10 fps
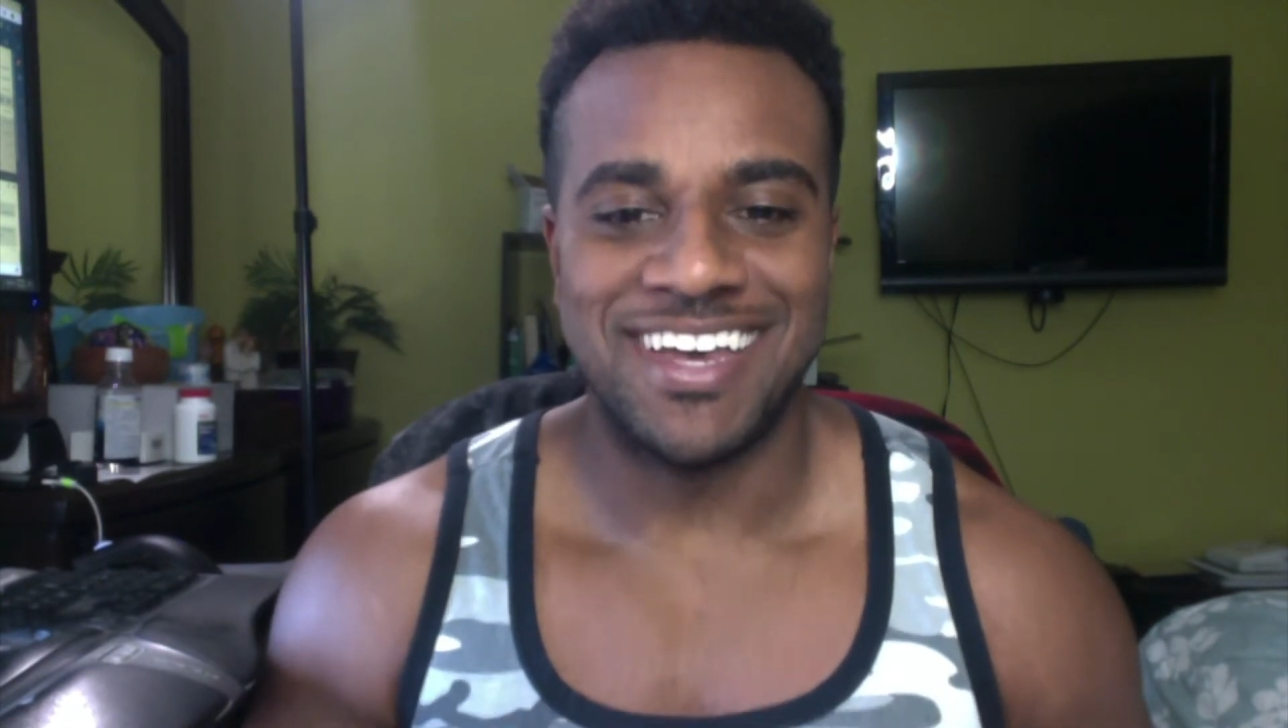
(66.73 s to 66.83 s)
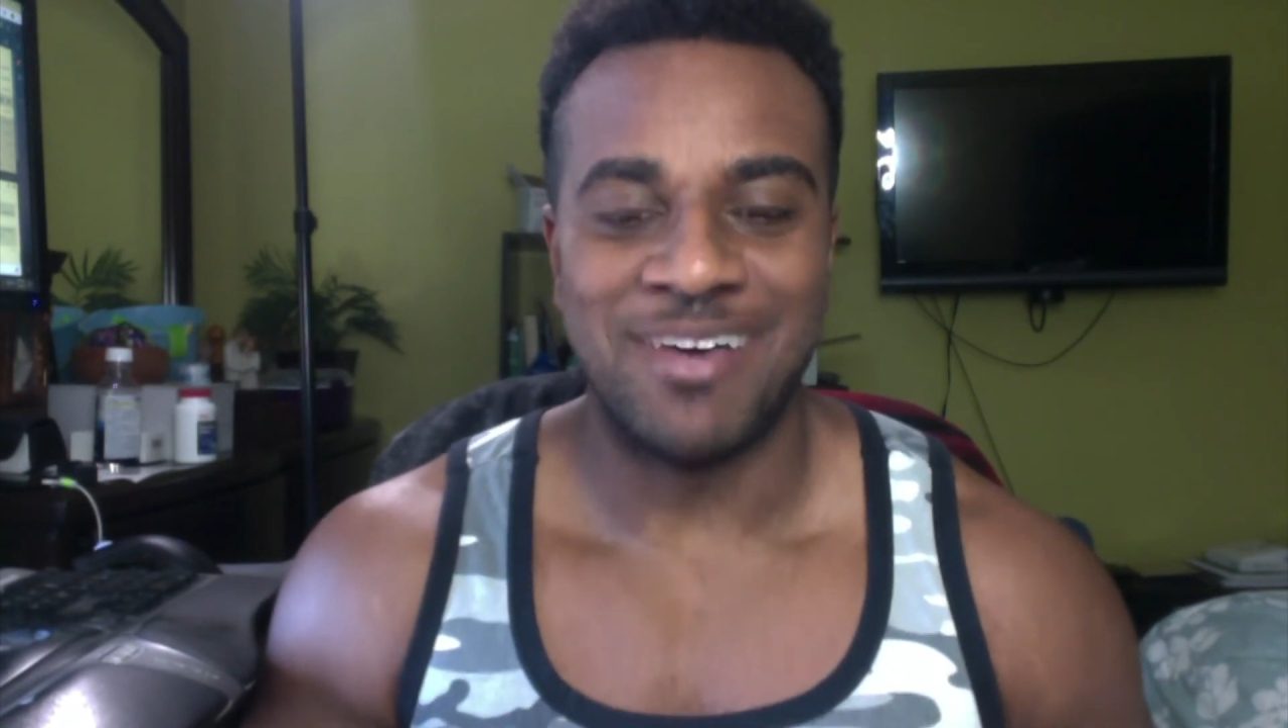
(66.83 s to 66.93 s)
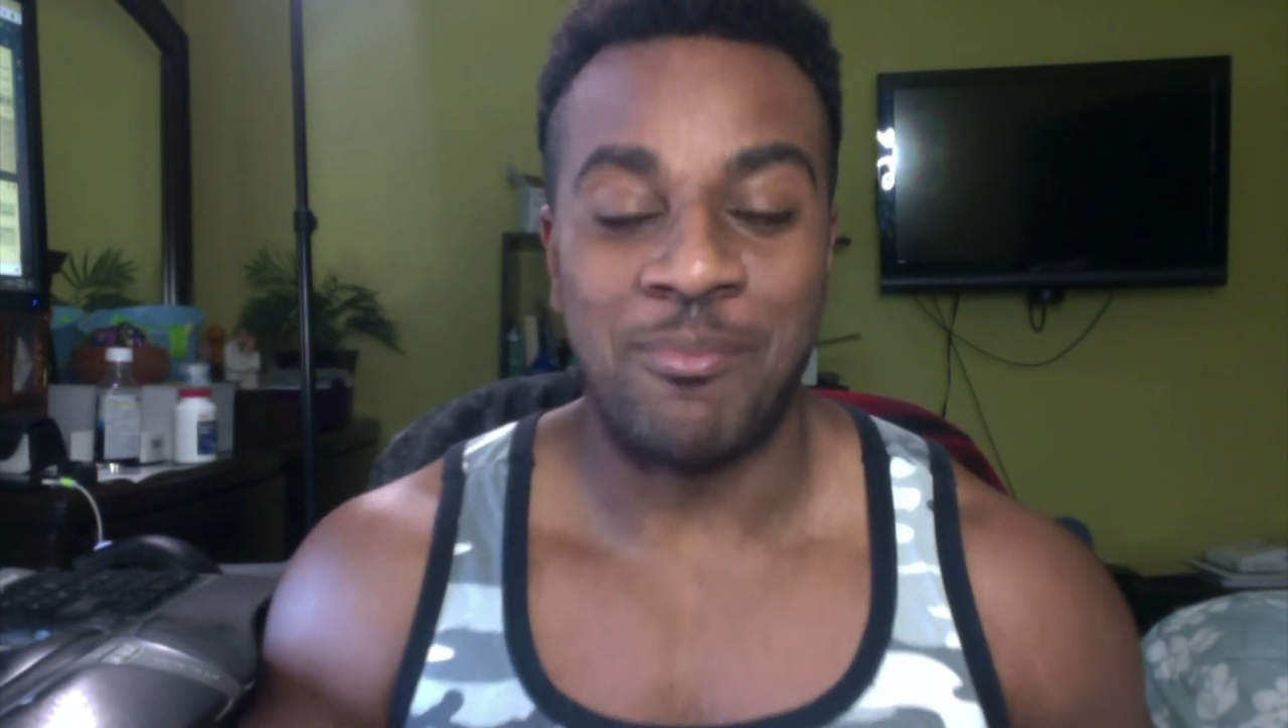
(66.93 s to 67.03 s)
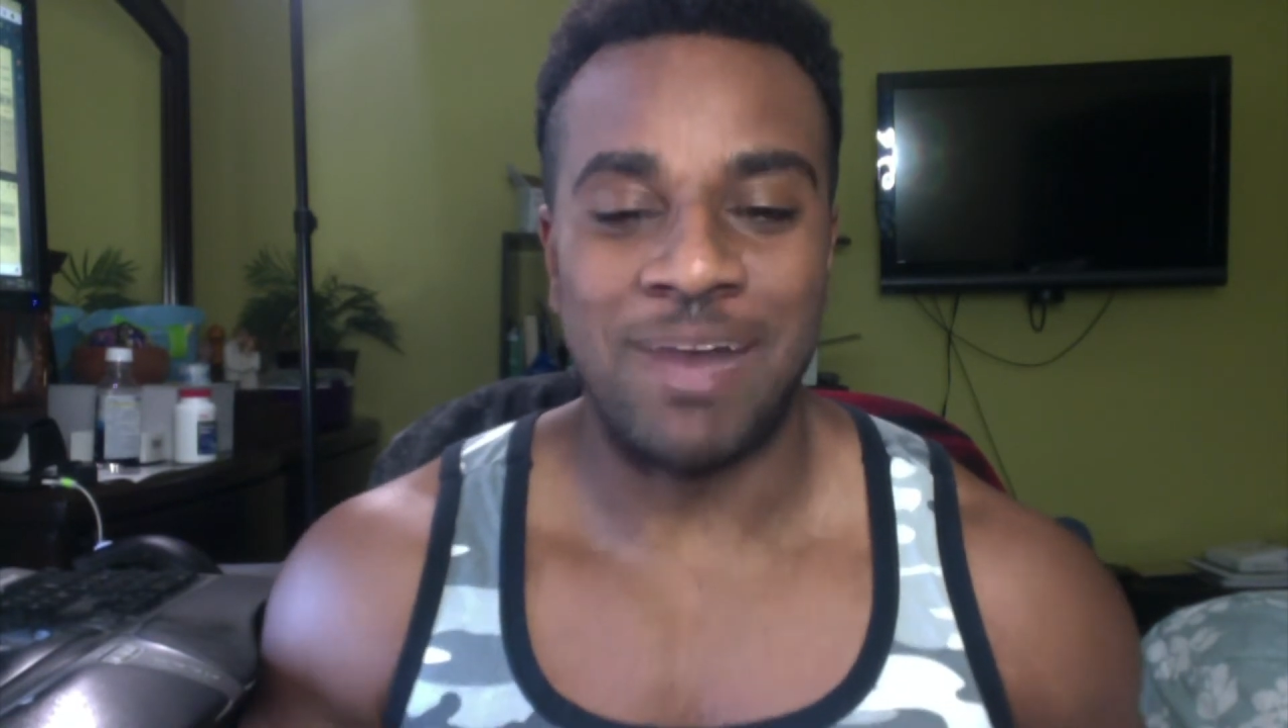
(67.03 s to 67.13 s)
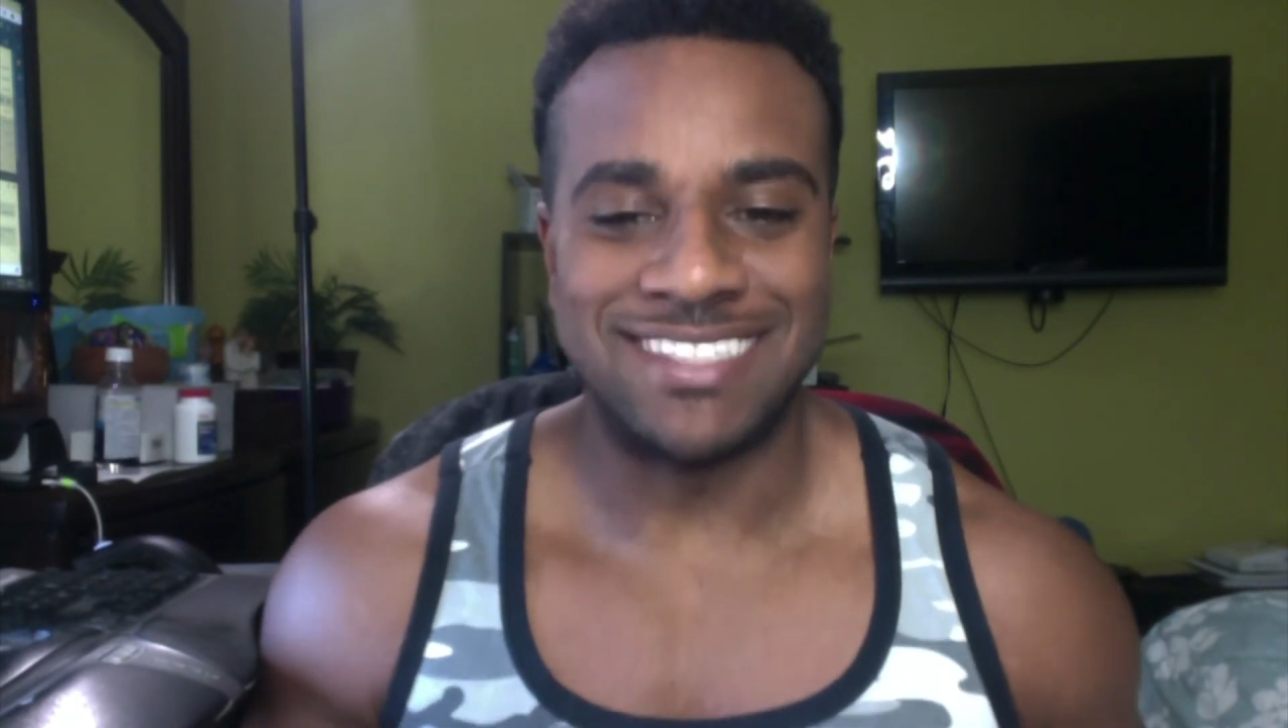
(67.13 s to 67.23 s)

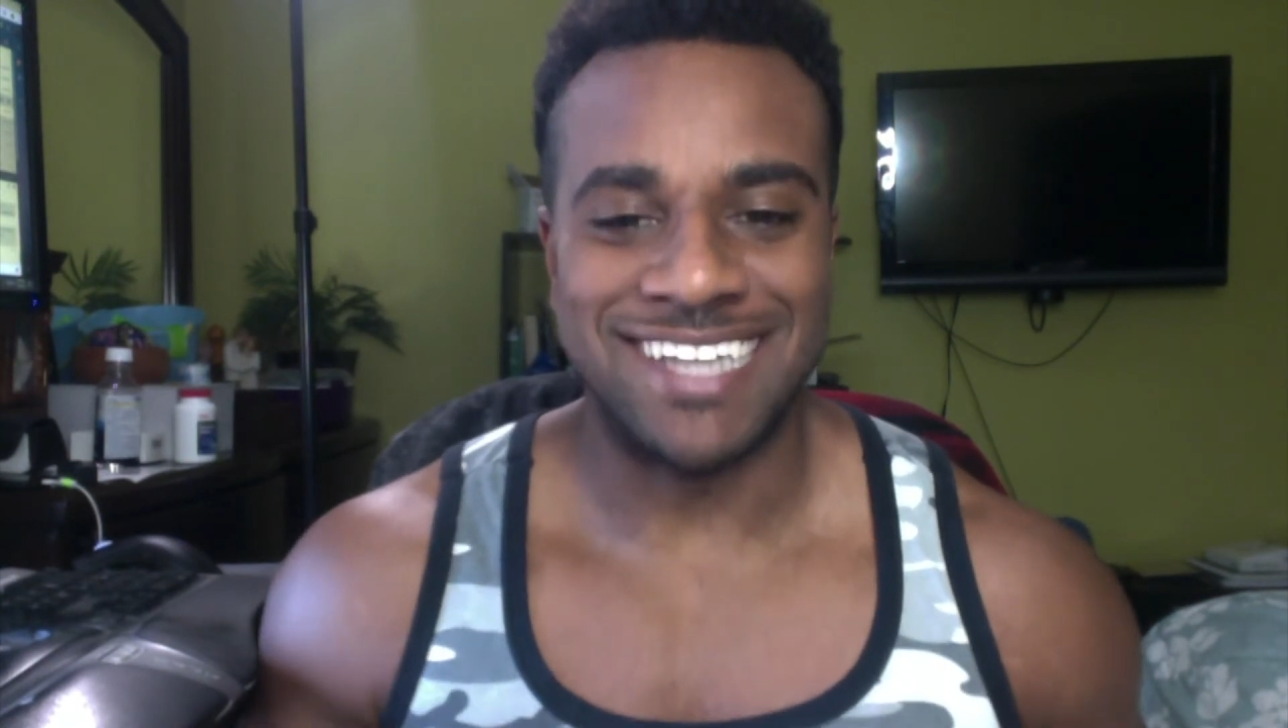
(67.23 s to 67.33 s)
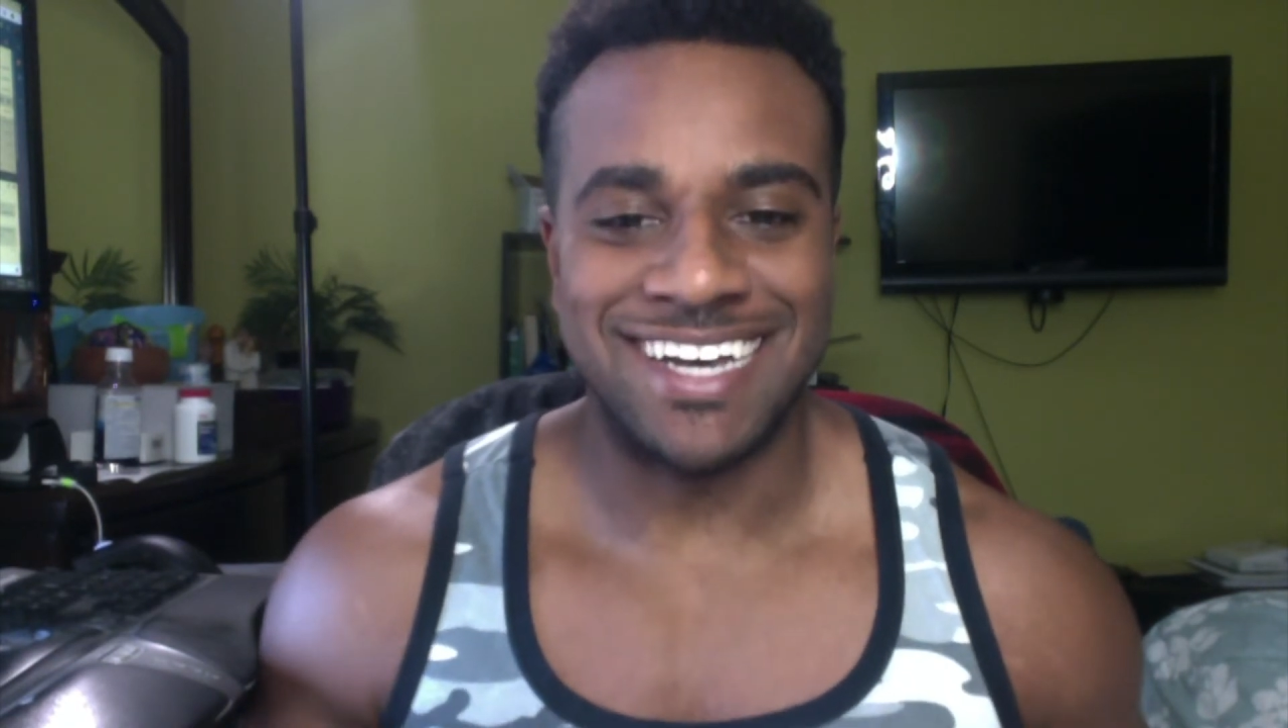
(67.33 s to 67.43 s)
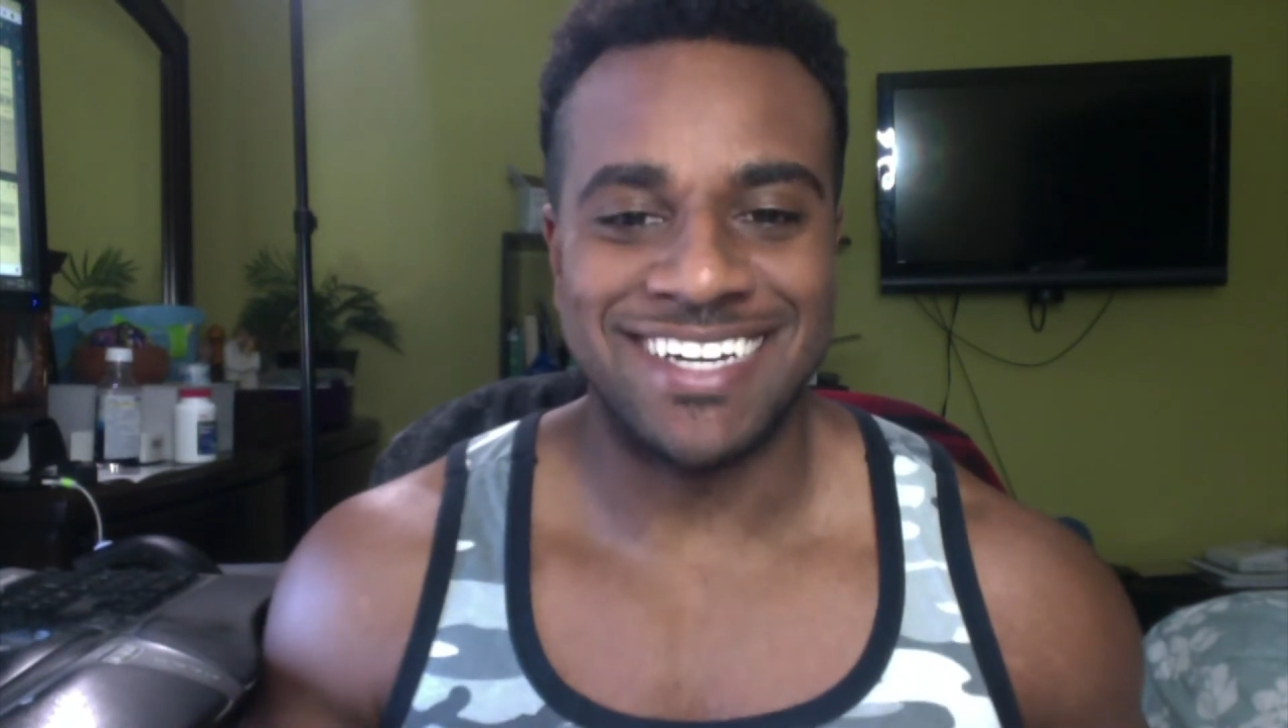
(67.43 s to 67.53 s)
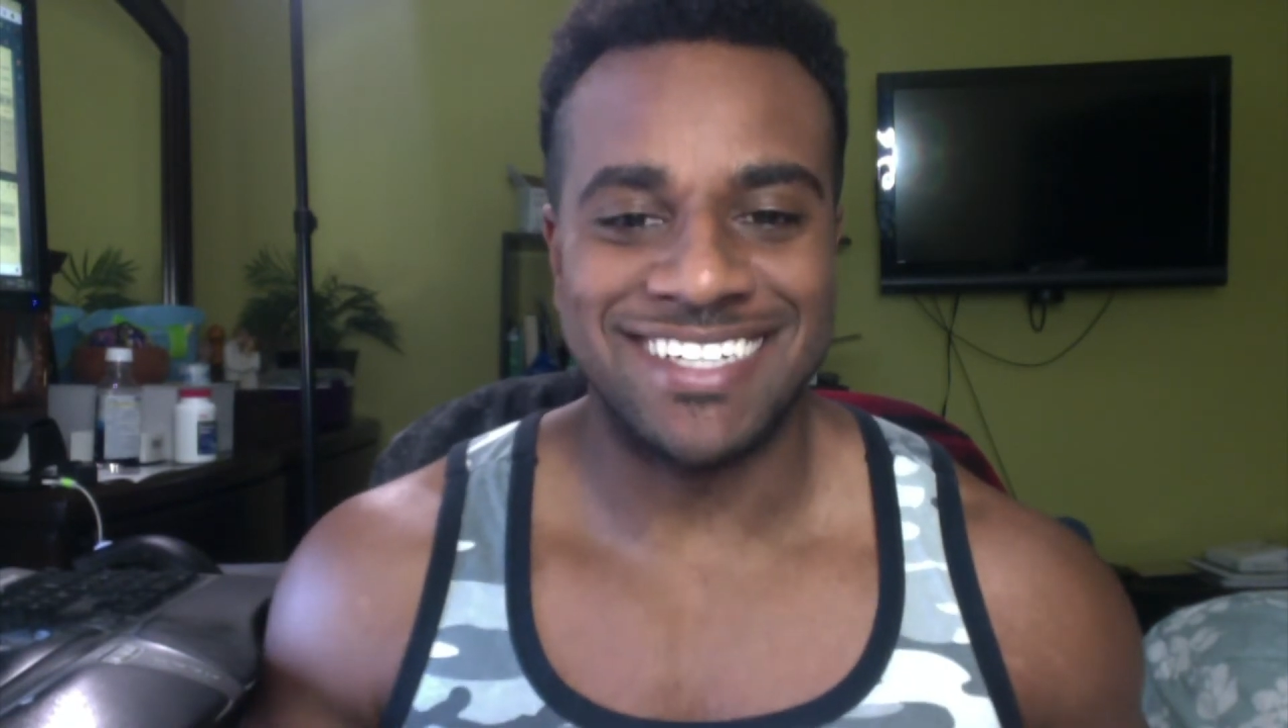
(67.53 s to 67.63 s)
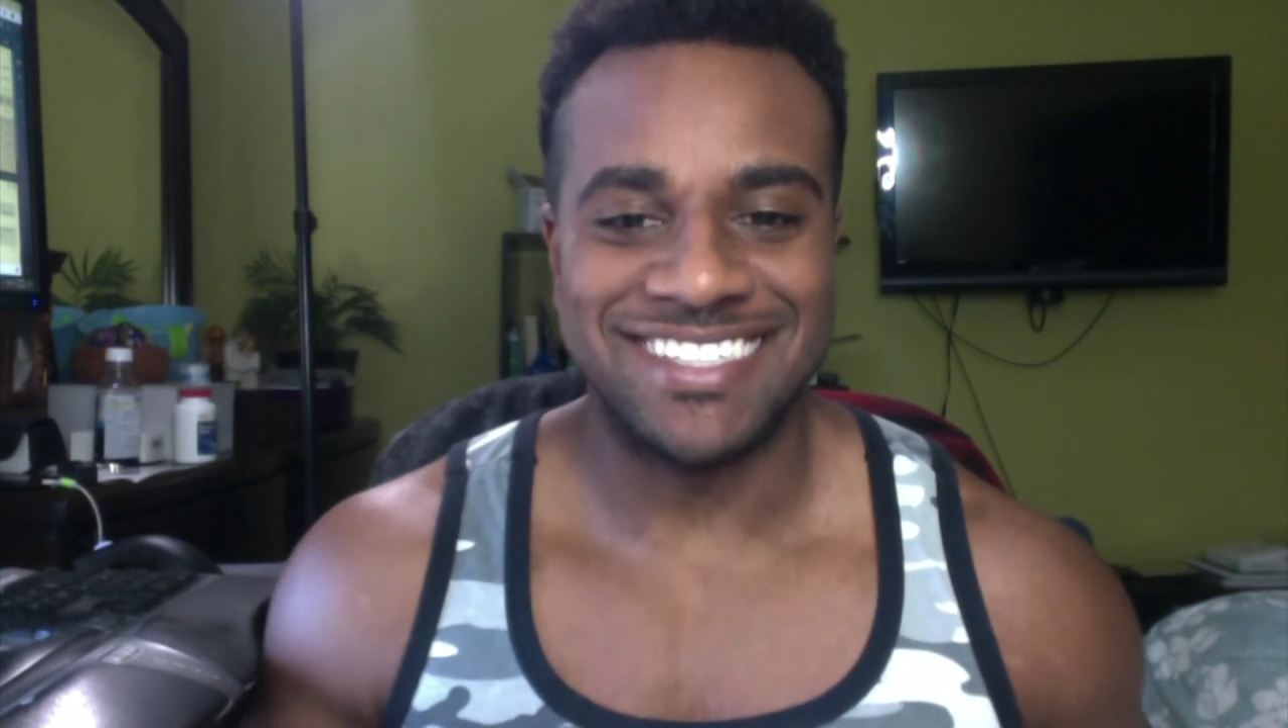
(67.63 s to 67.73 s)

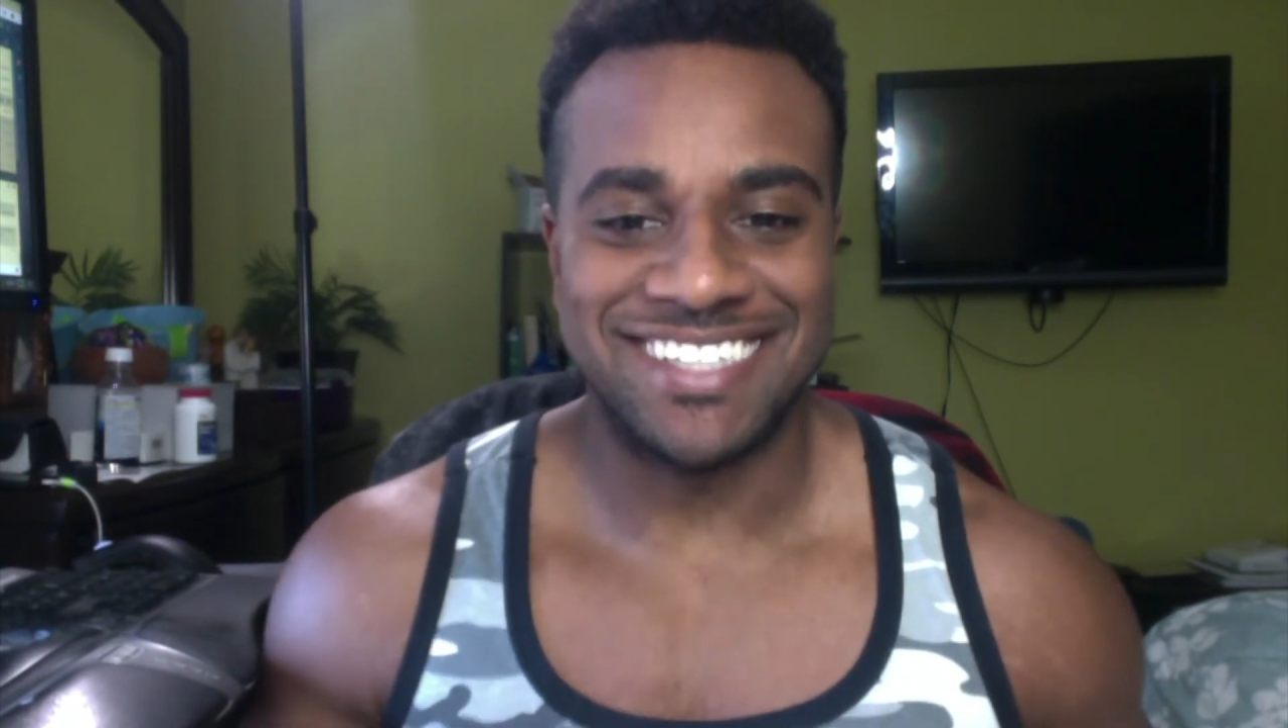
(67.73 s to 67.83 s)
montage.